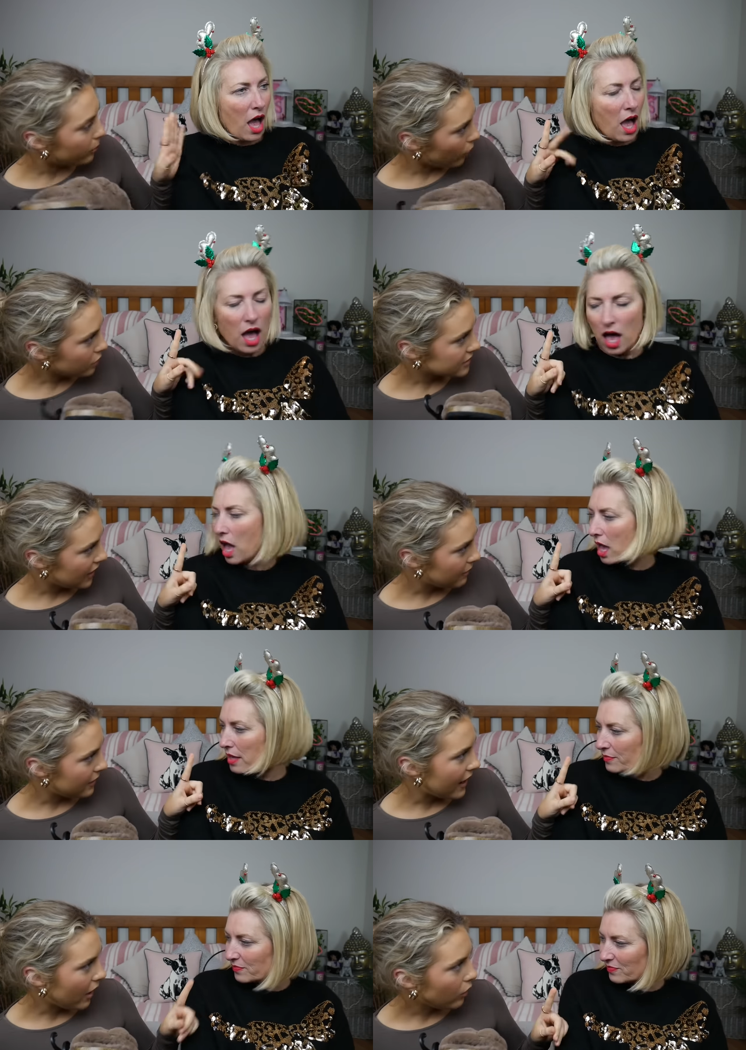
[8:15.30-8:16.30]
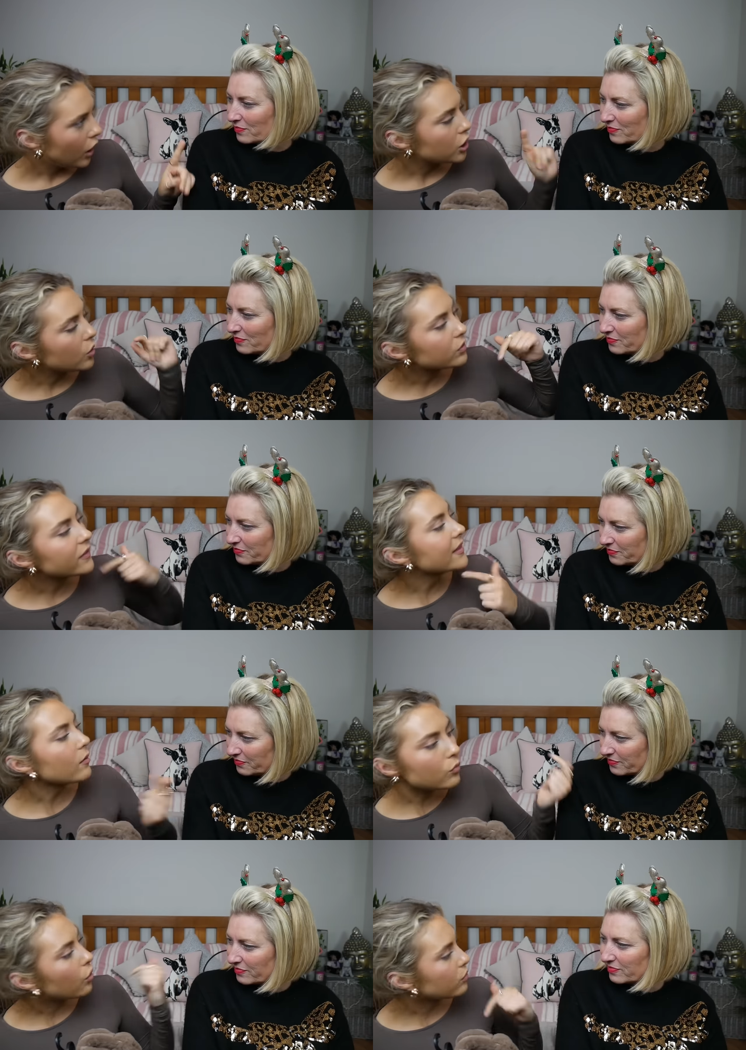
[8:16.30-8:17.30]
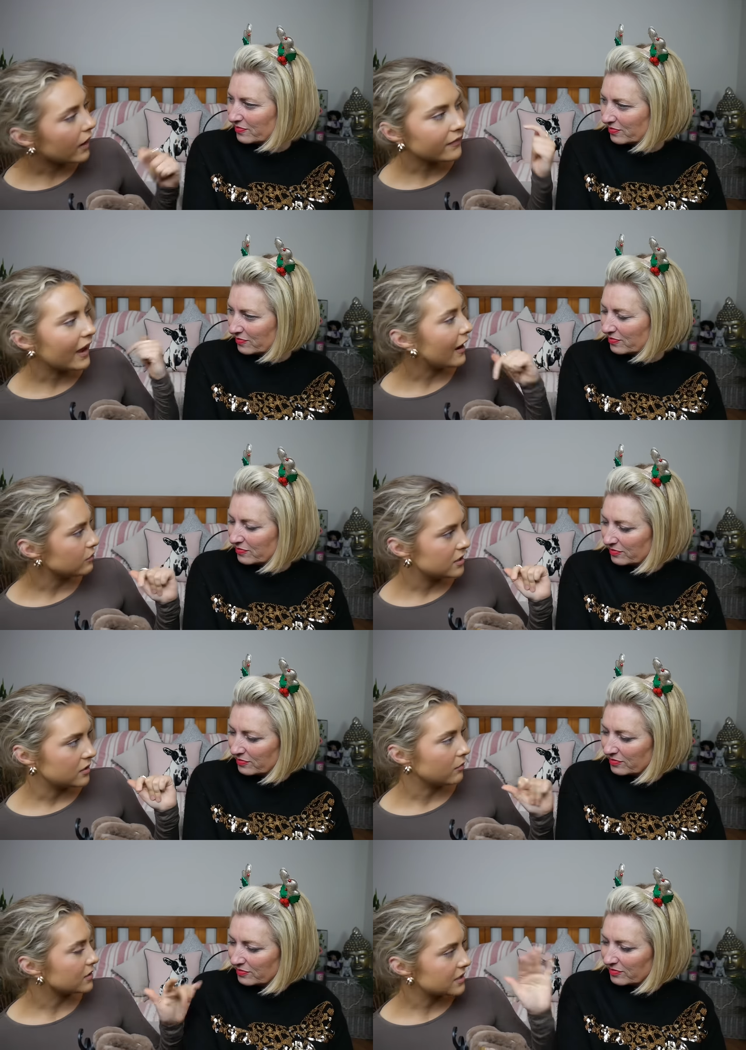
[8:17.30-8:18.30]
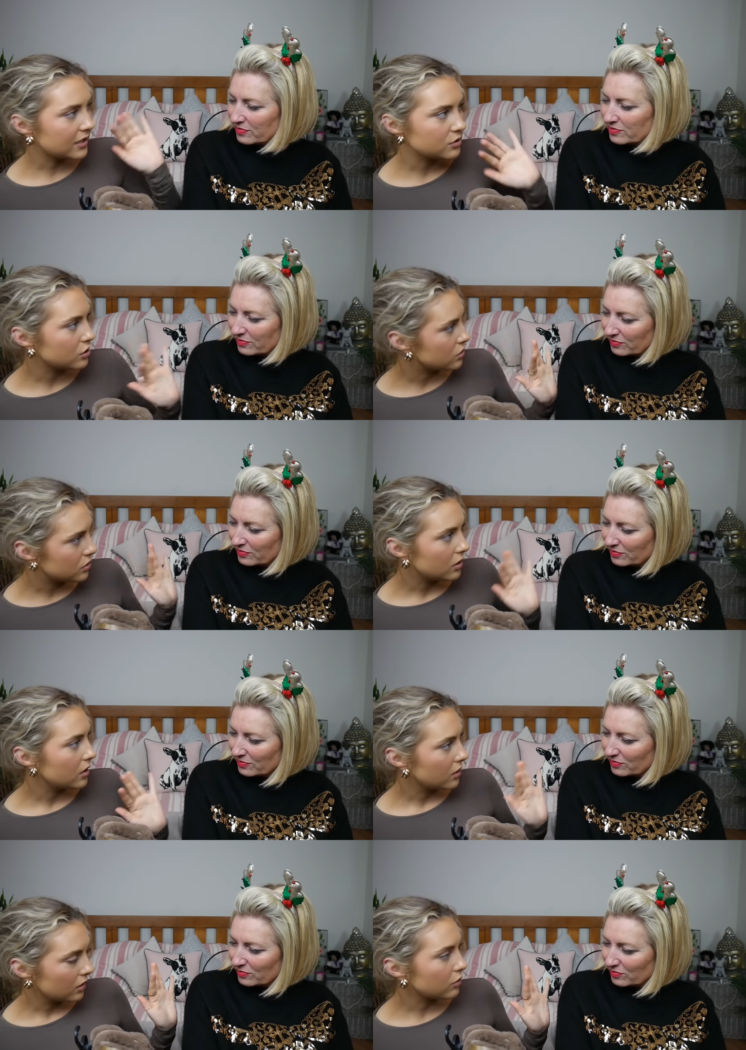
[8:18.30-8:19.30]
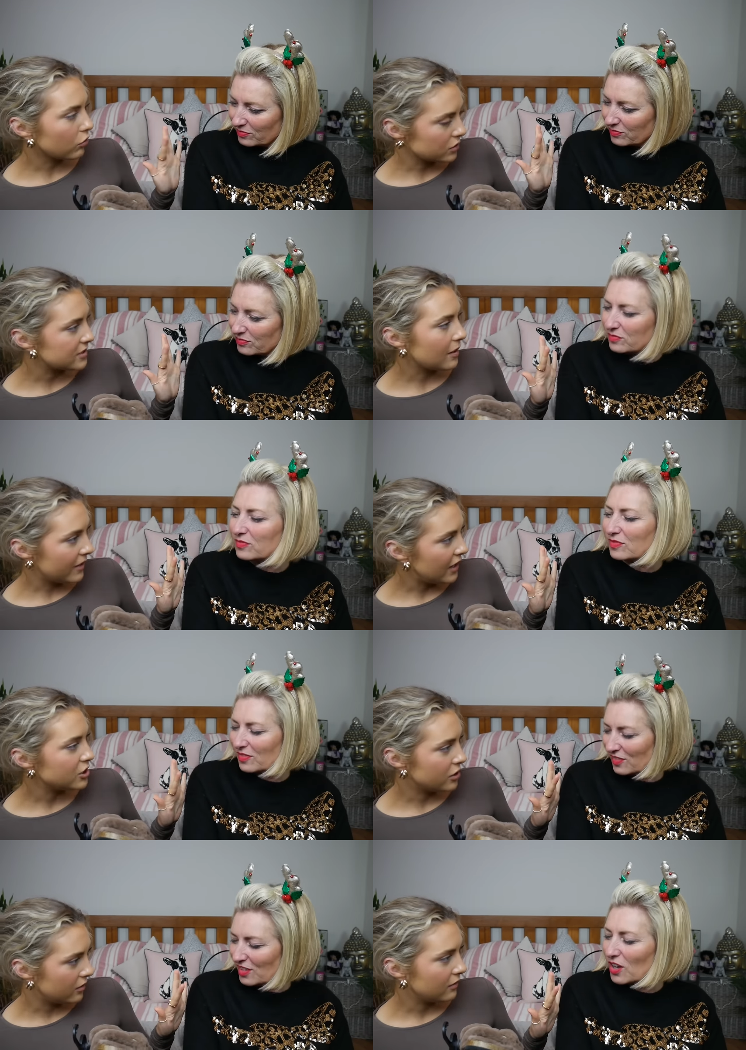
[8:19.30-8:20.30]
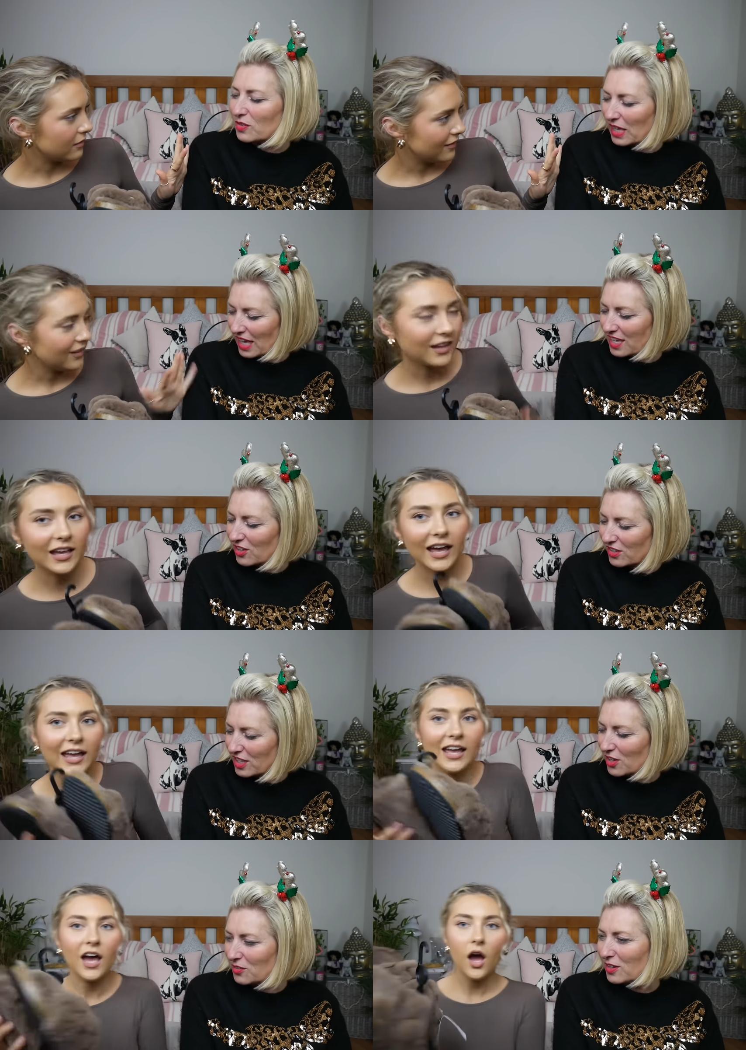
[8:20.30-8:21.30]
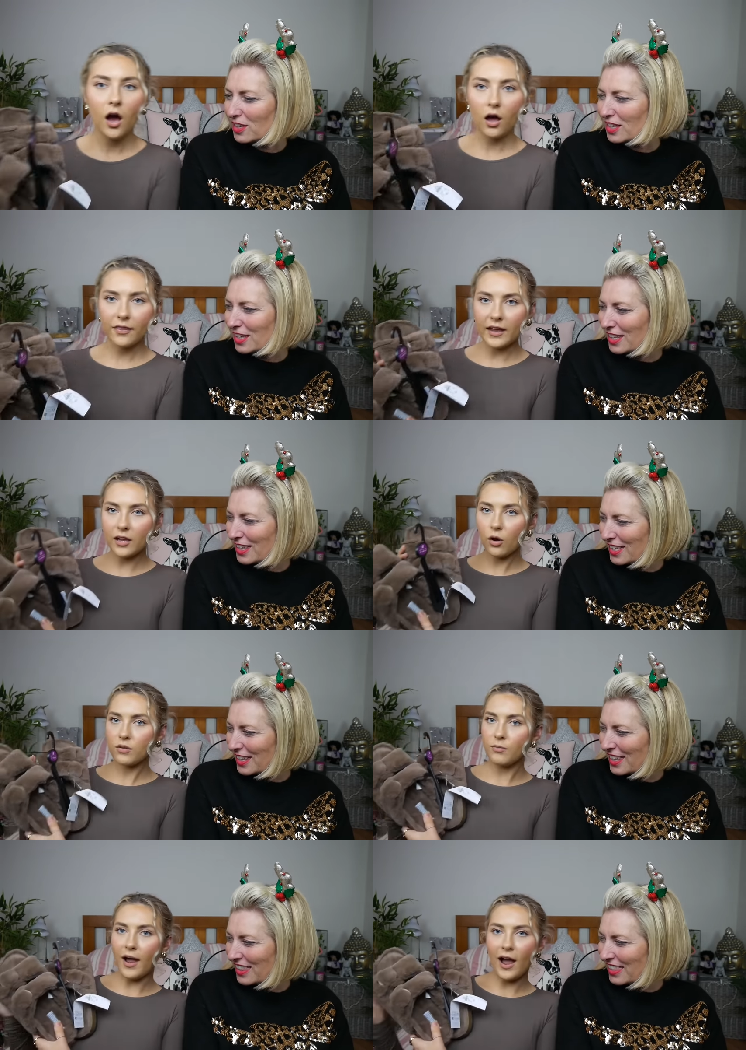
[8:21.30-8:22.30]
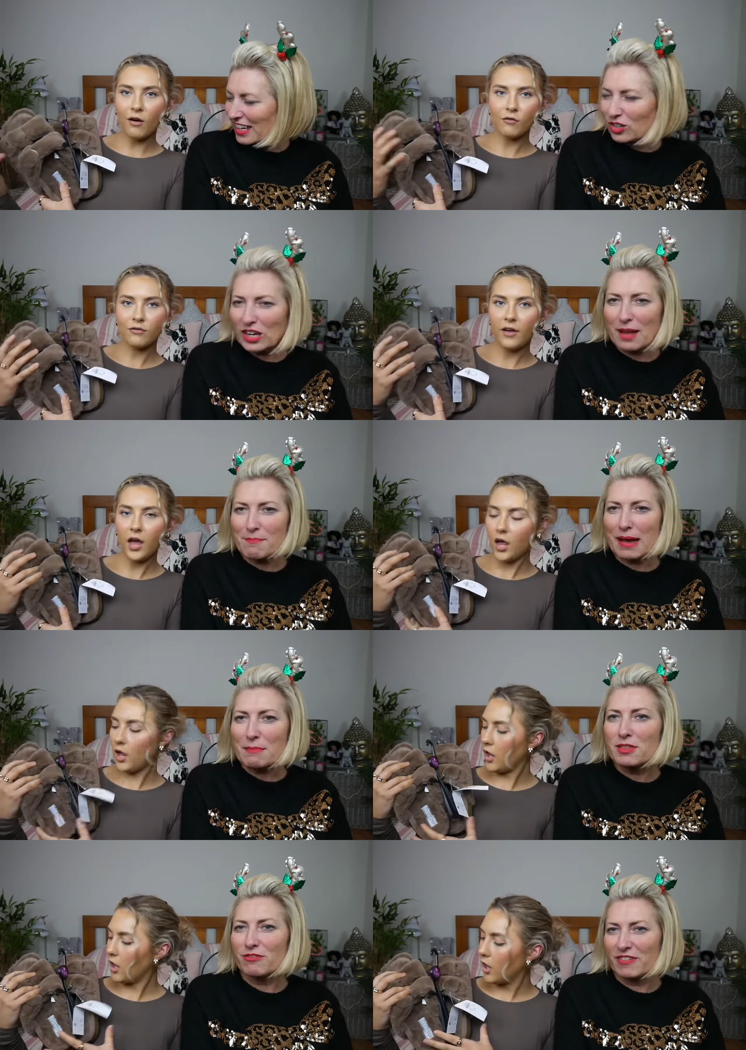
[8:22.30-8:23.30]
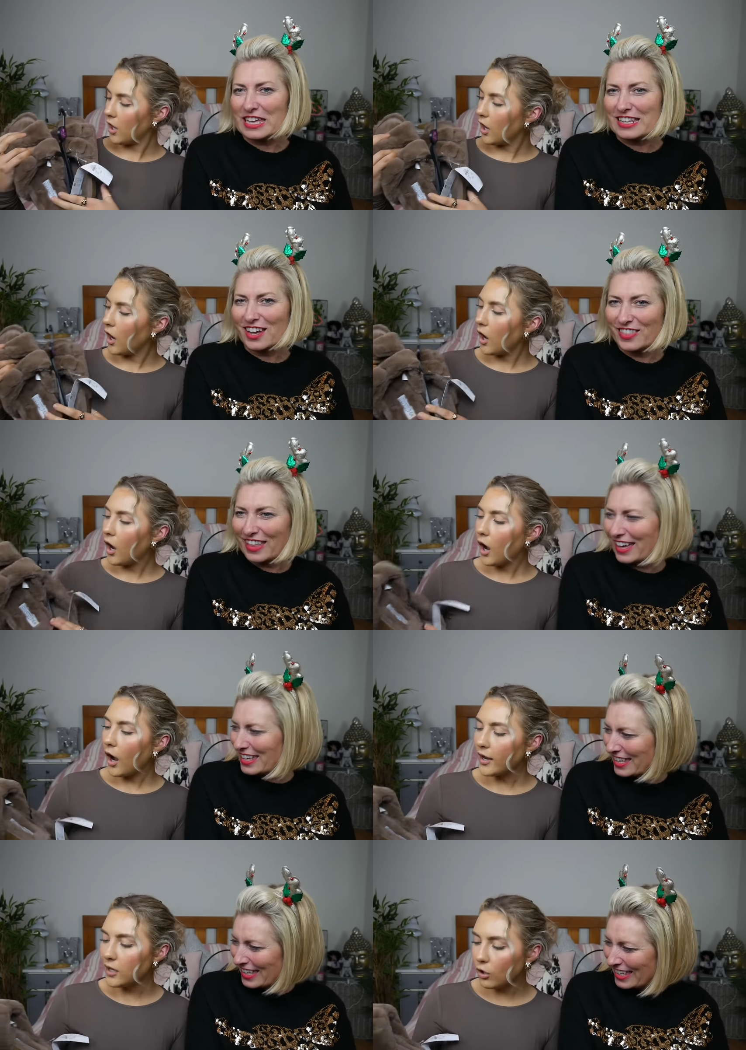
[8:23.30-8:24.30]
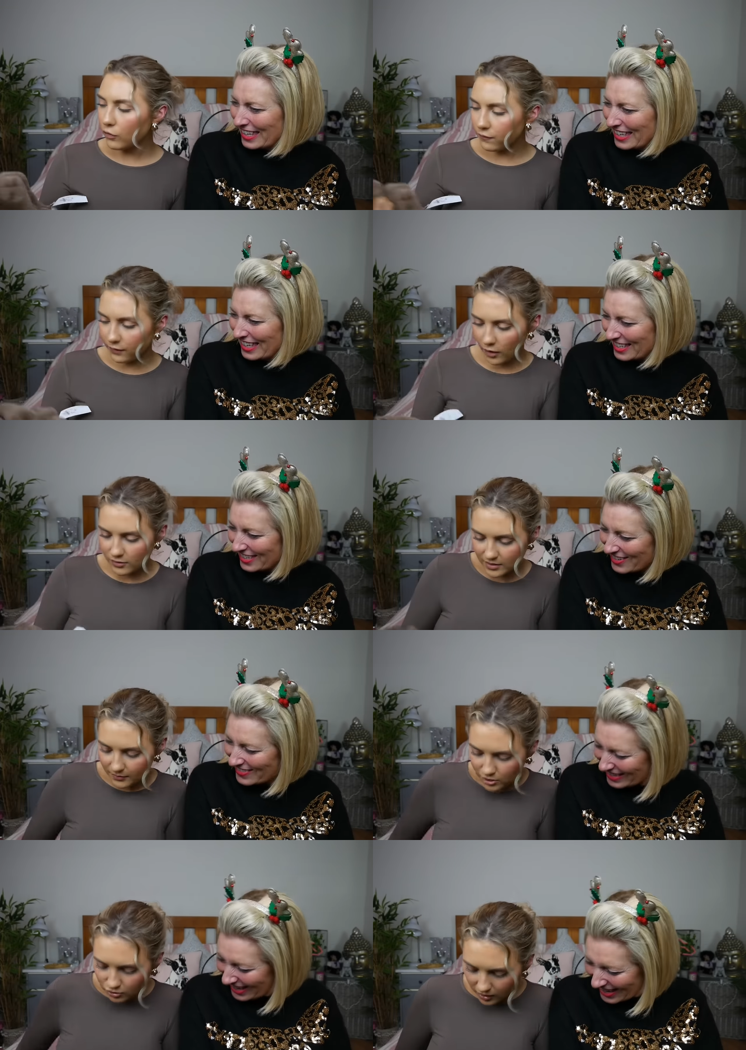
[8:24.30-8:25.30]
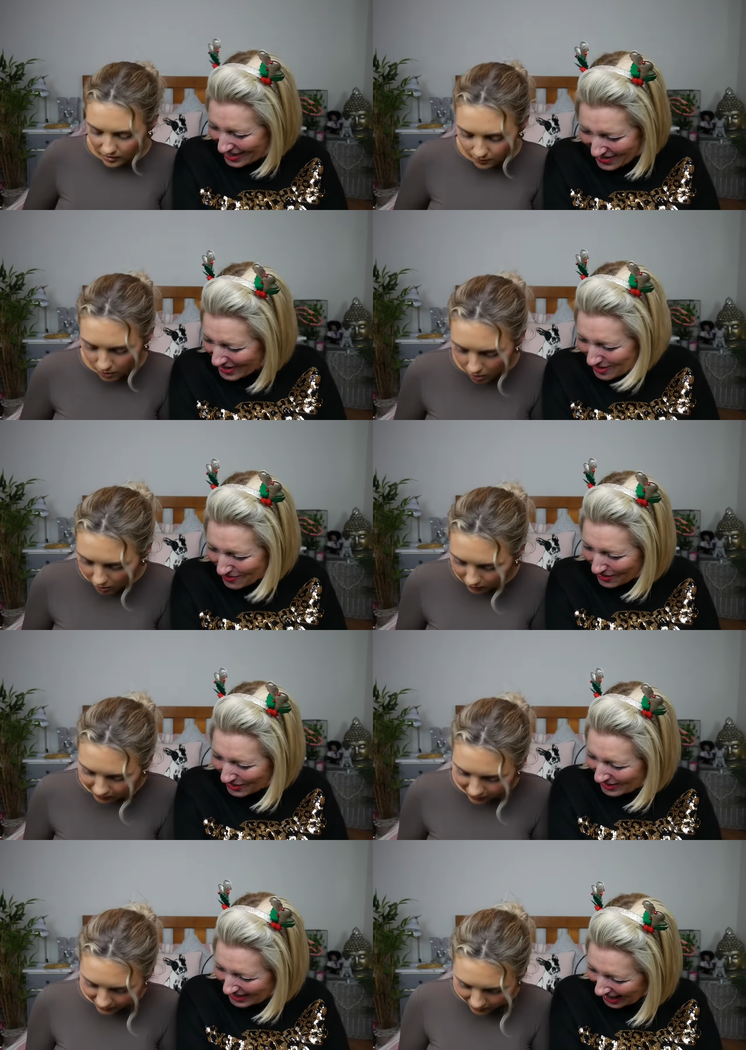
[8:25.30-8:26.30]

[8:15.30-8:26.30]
Speaker 1: but, hear me out, you wouldn't then walk around the house in them, because that's just... cross-contamination. Okay,
Speaker 2: got okay. you.
Speaker 1: They go with my outfit.
Speaker 2: They look like mammoth feet, don't they? I love those. Do you? I knew you would.